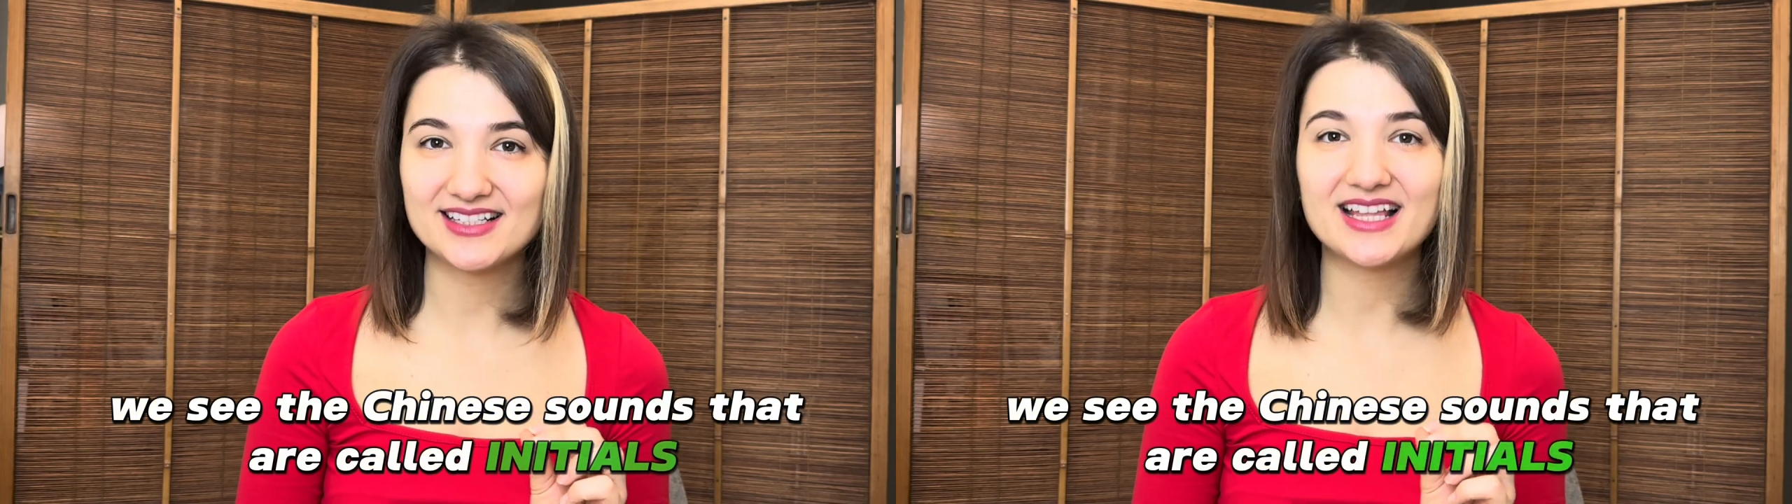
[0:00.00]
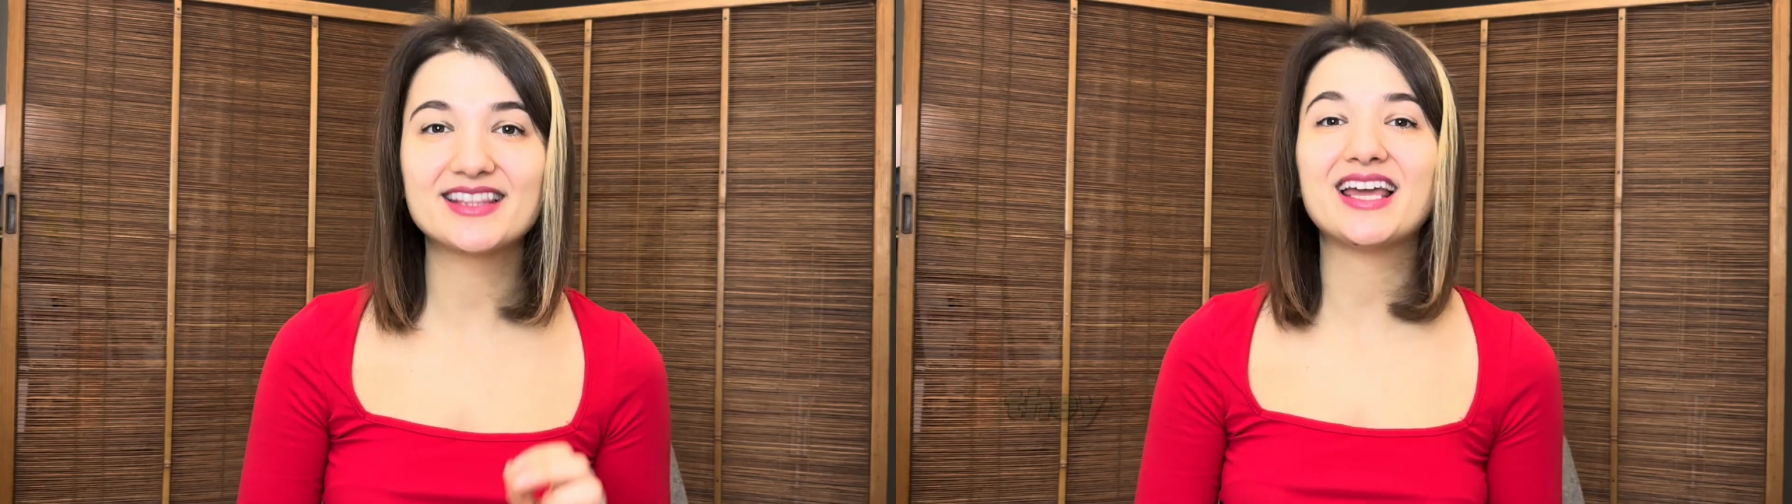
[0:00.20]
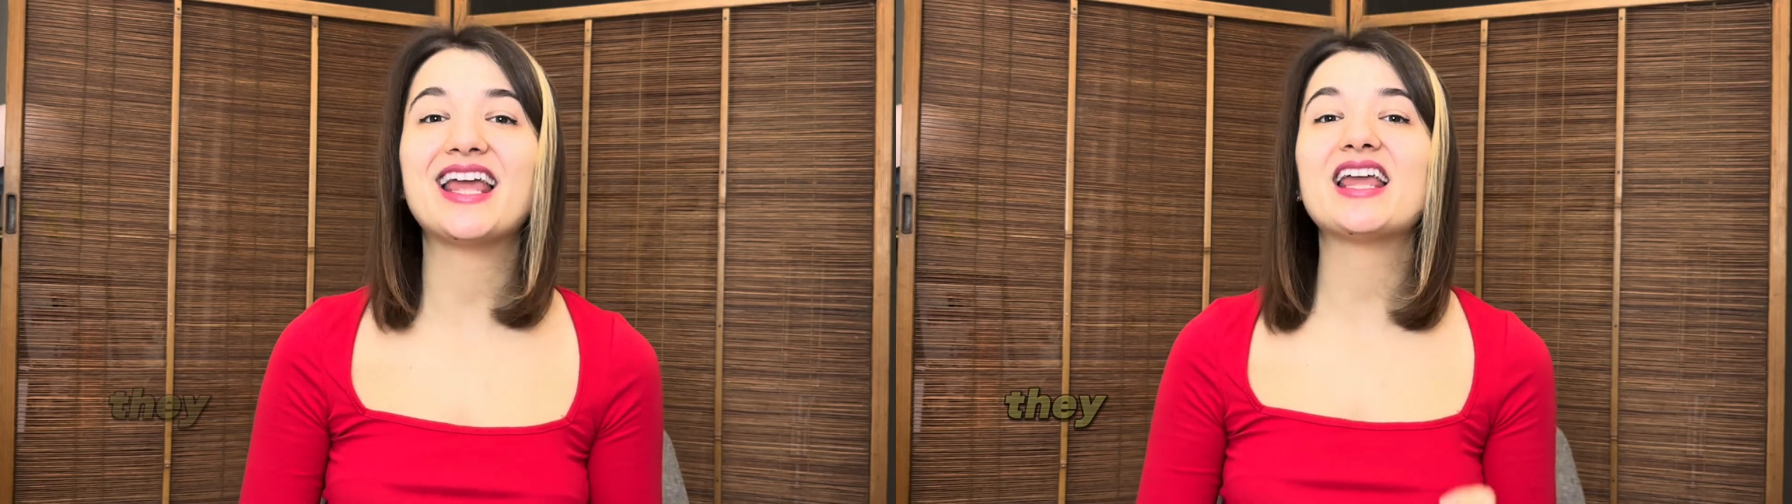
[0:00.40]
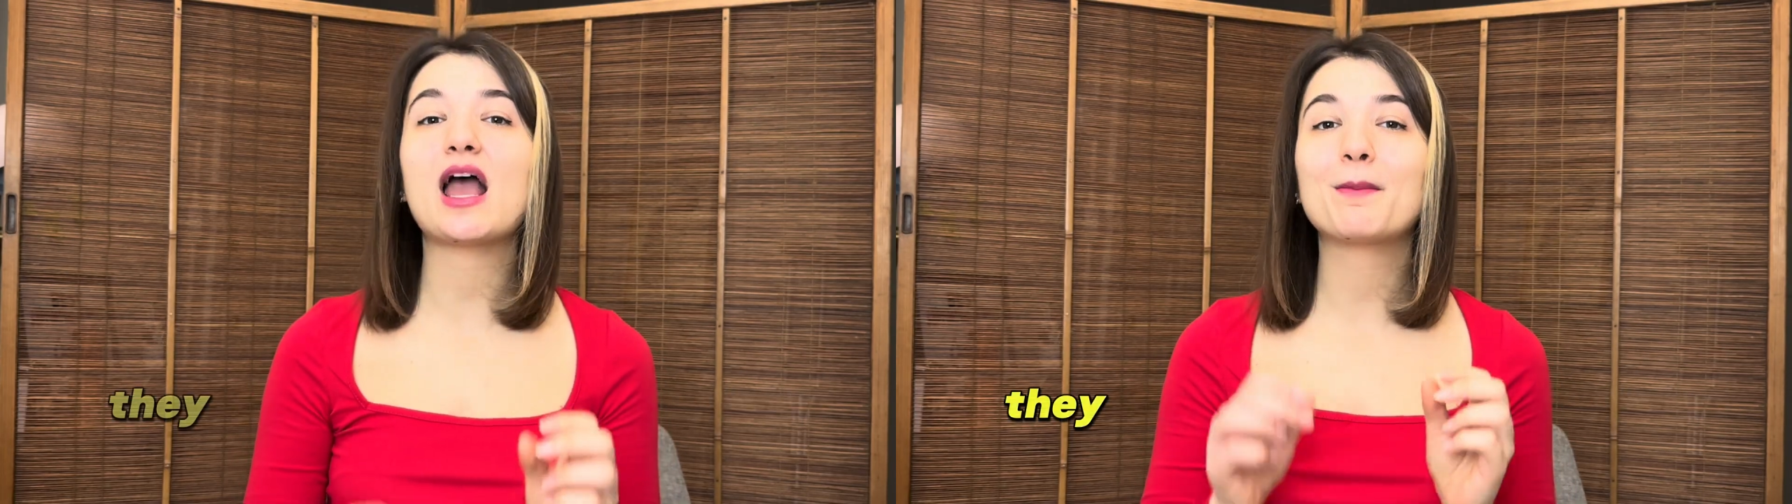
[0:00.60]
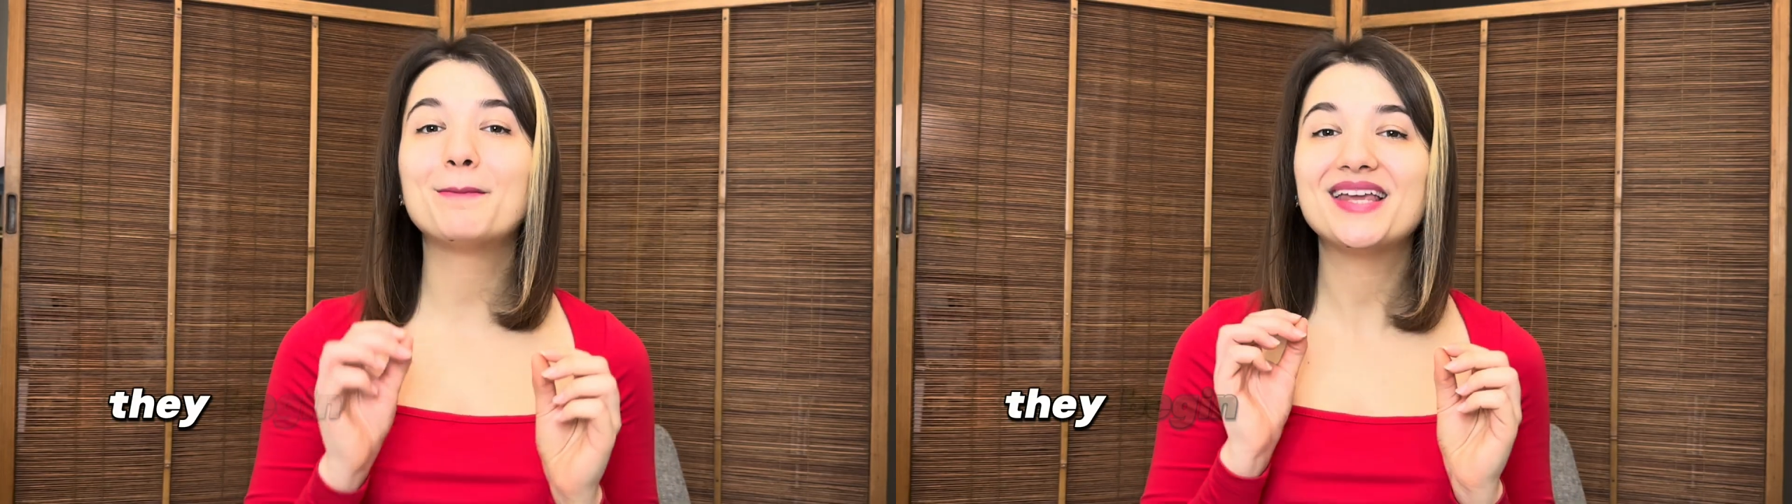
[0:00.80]
They
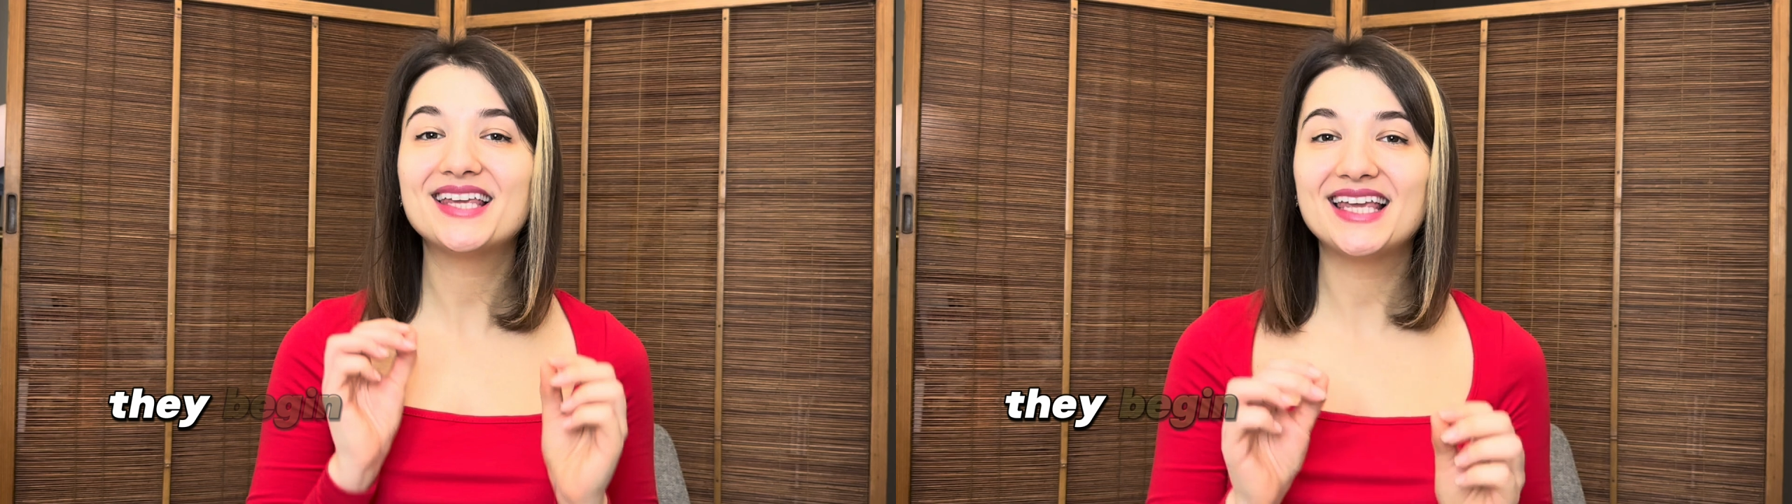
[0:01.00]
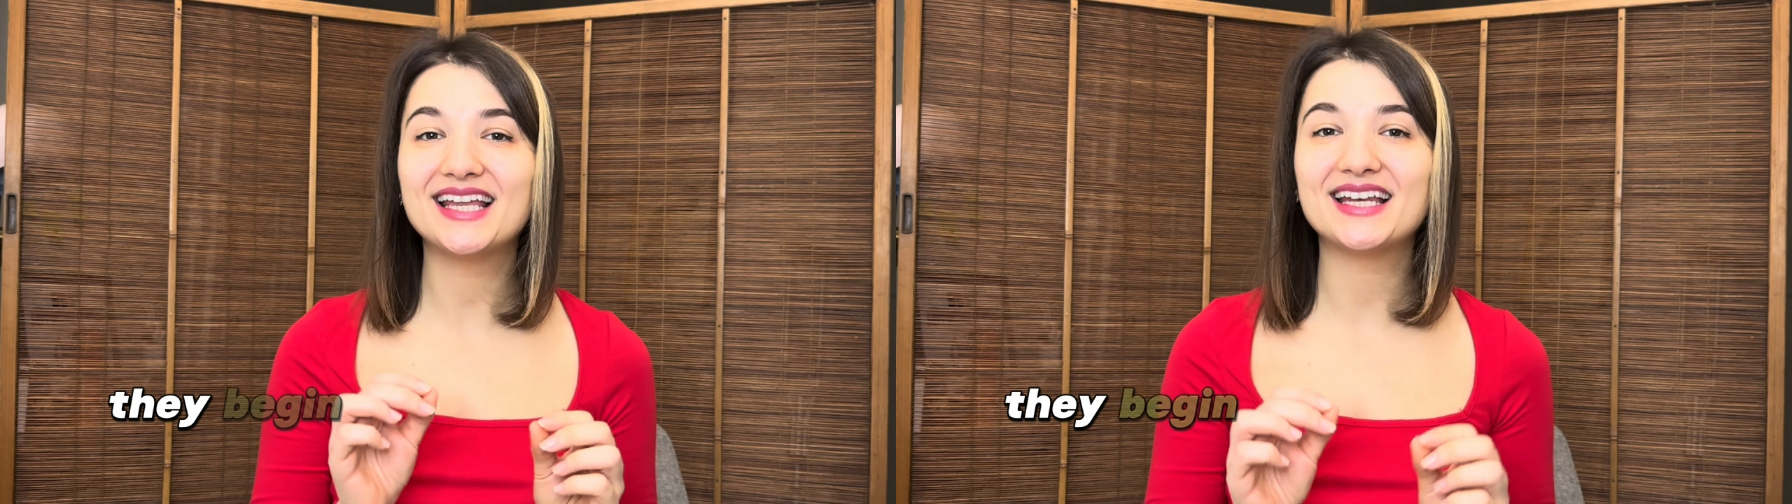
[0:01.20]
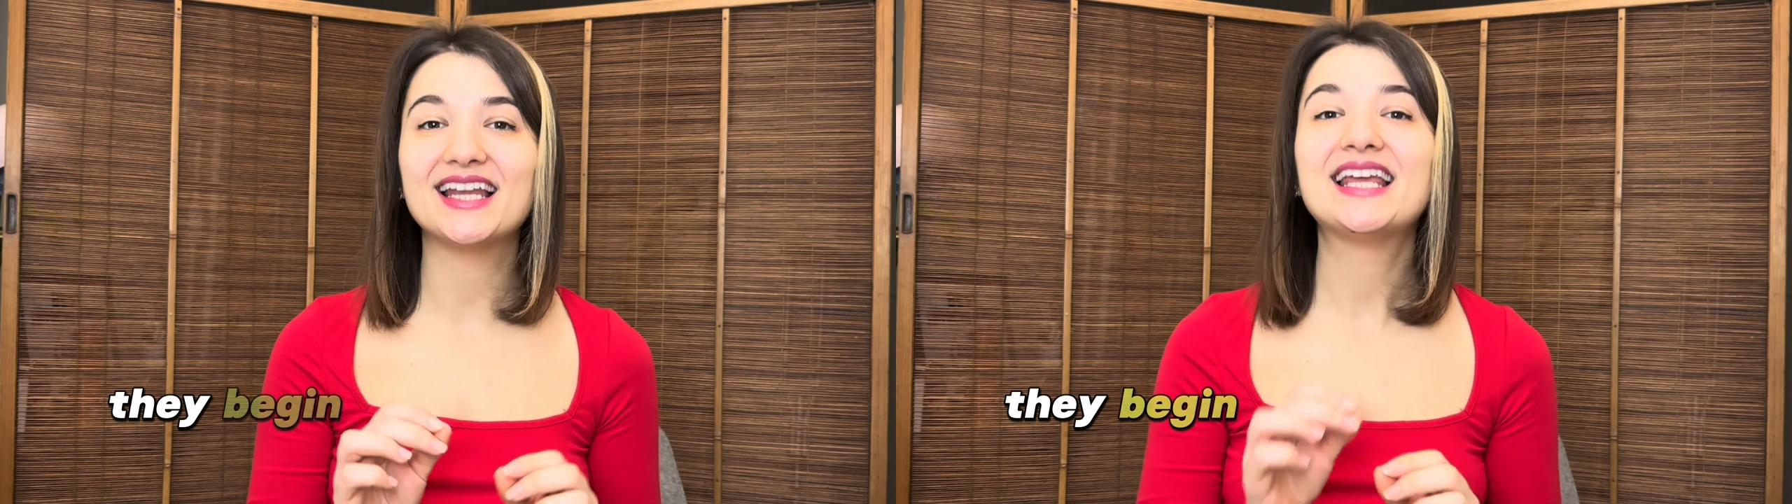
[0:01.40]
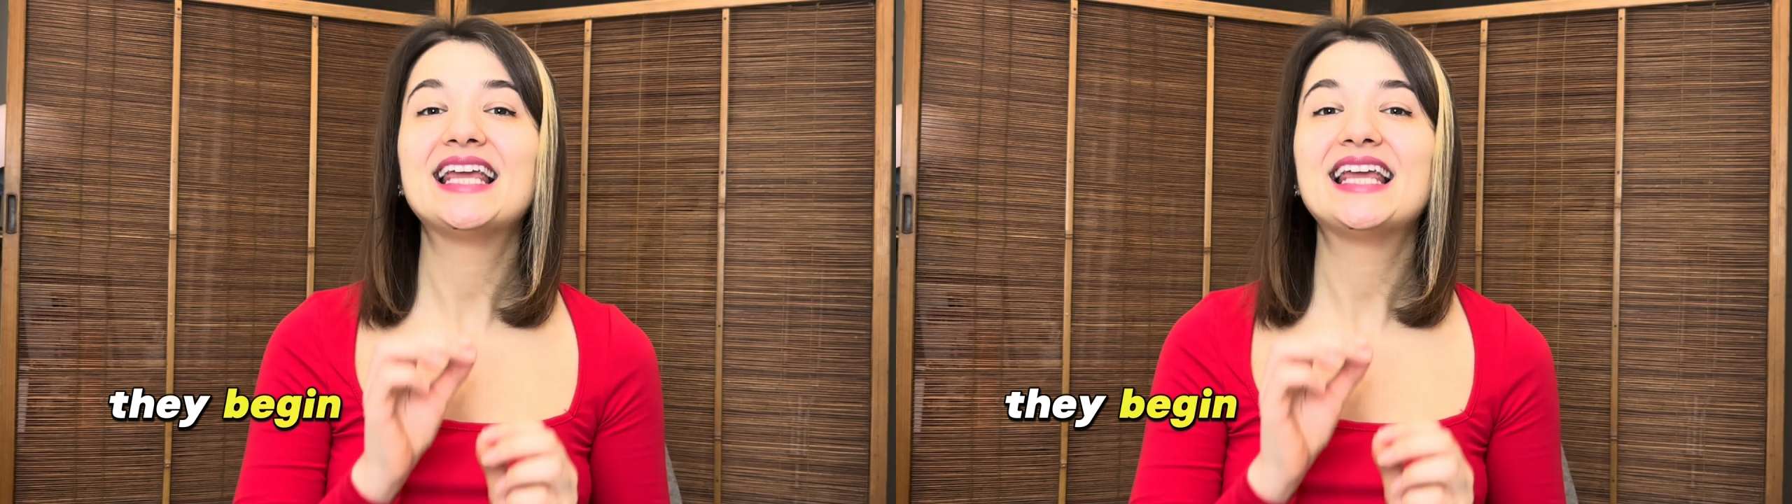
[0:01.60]
begin,